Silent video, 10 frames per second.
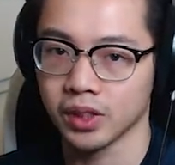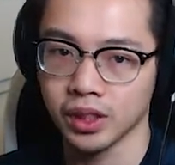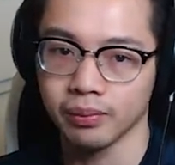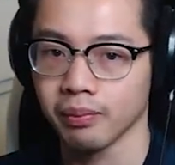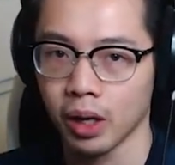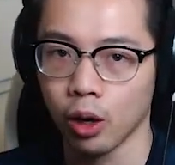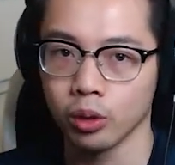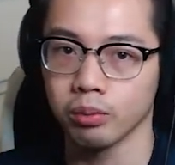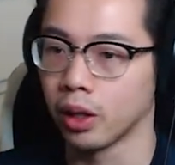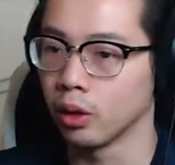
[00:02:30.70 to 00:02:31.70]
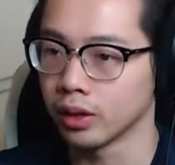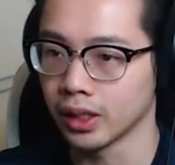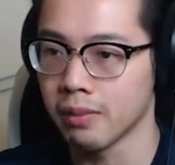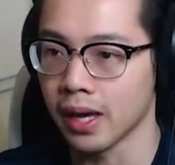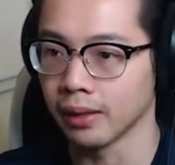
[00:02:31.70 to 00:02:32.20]
She, my whole, my own
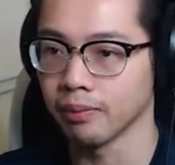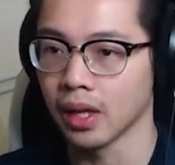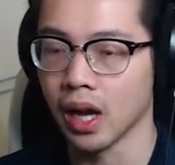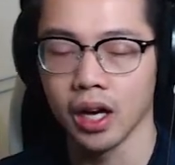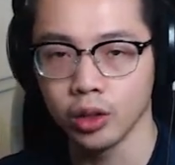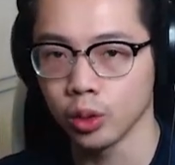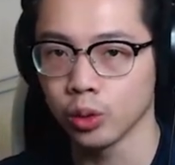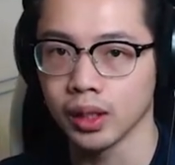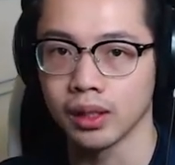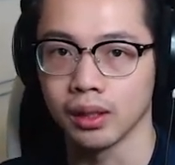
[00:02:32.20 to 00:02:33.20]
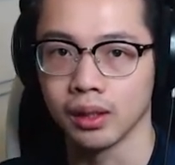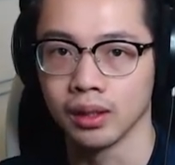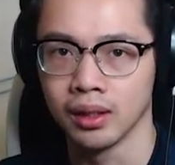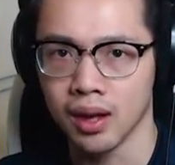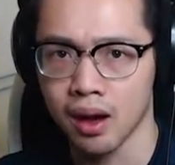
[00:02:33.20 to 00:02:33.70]
teammate Hadoukened
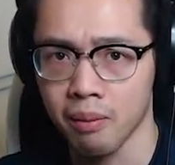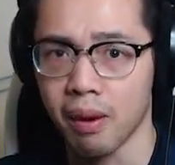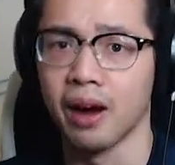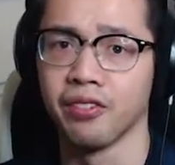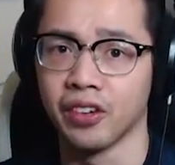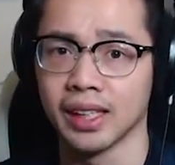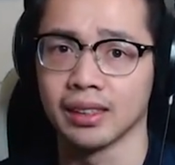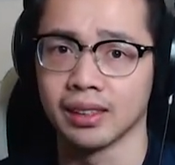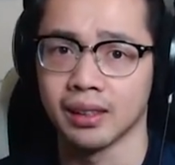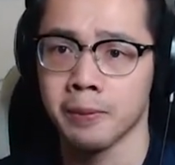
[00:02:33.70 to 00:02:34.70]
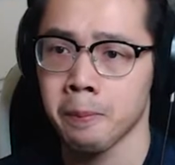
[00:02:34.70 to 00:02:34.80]
my face.